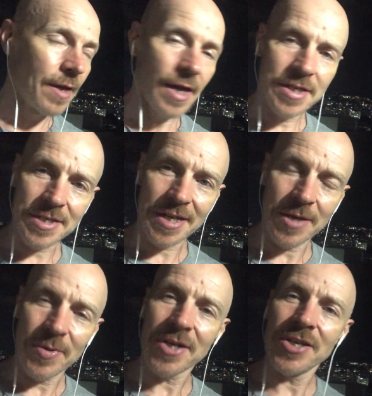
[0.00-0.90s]
And today
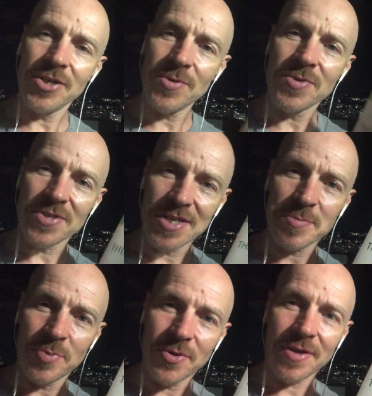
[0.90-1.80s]
we're going to use this
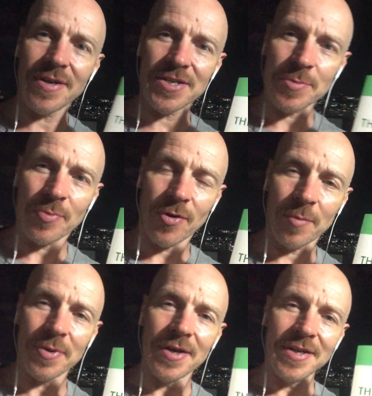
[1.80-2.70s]
book as a prop
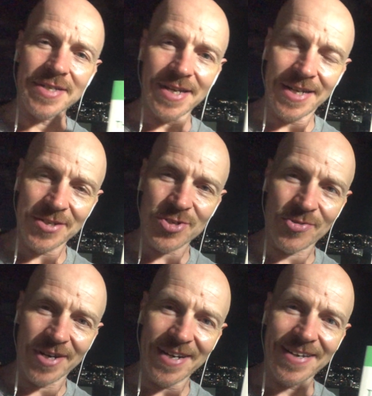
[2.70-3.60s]
to
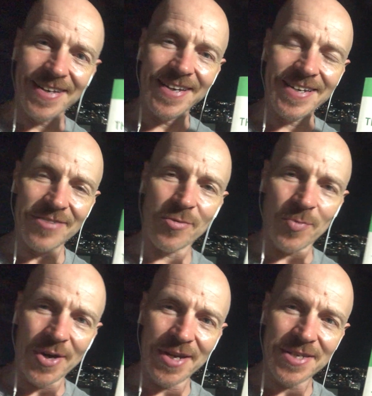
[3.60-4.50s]
illustrate different
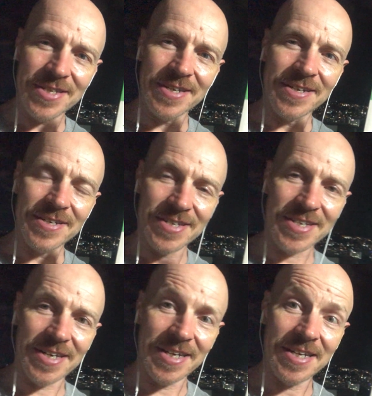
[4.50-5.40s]
ways to
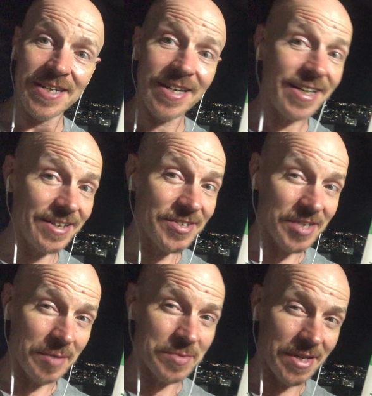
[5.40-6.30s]
say nearly the
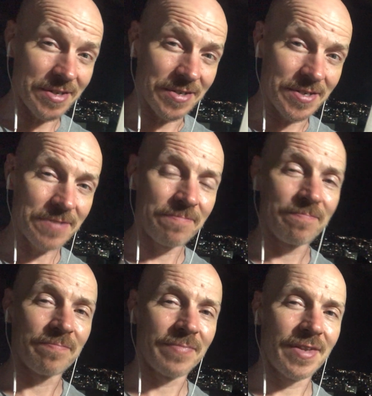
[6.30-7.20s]
same sentence.
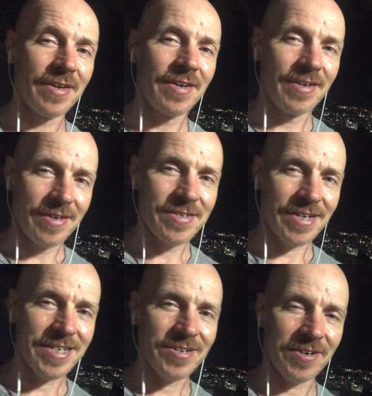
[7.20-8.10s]
So
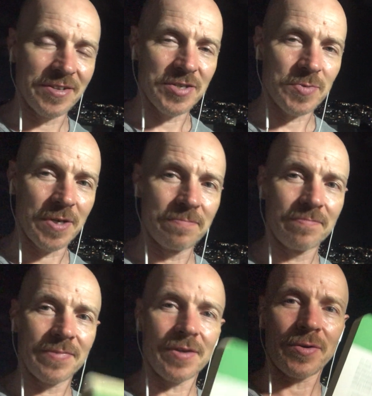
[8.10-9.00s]
let's look at it this way,
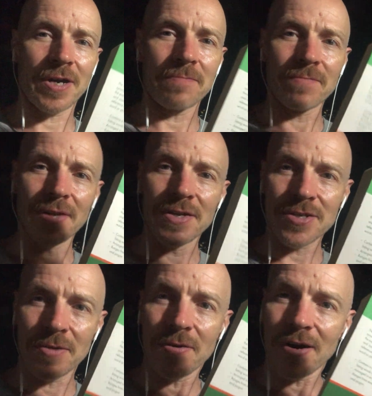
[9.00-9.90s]
okay?
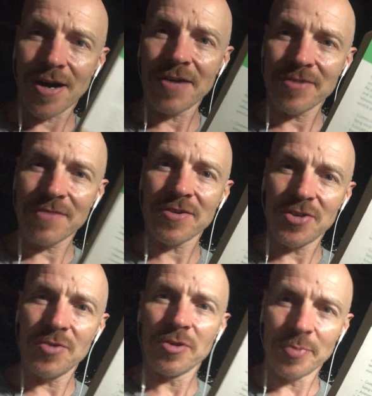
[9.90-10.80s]
So I've given
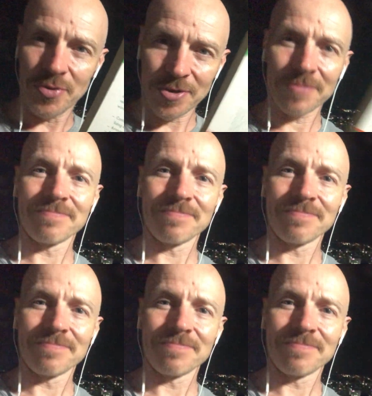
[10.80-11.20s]
you the book.